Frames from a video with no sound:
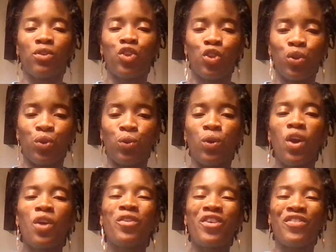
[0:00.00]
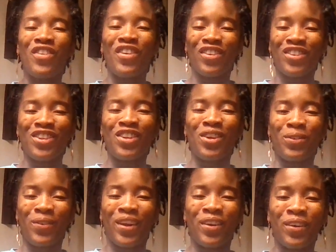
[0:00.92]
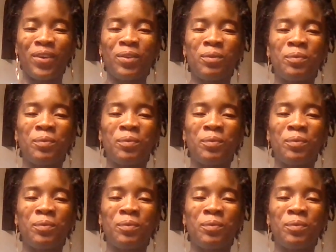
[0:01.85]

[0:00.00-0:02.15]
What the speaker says: to reveal to your reader.